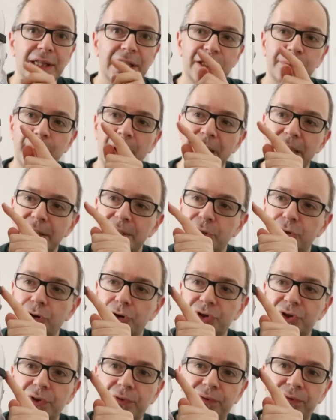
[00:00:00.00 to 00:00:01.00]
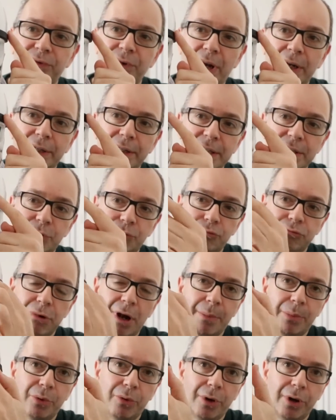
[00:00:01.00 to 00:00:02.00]
This piece across the front is
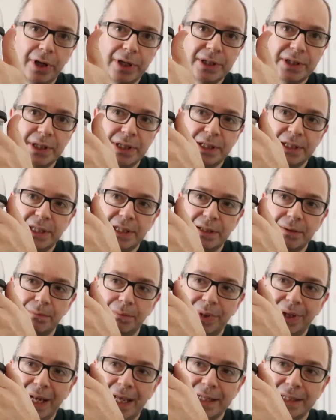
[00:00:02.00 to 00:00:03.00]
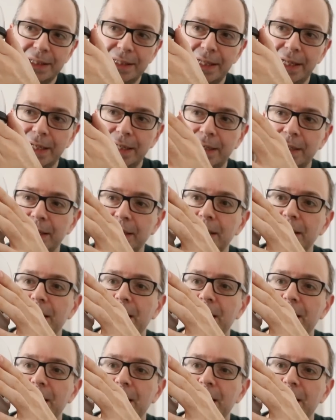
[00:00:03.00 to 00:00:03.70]
rubberized, so this isn't plastic.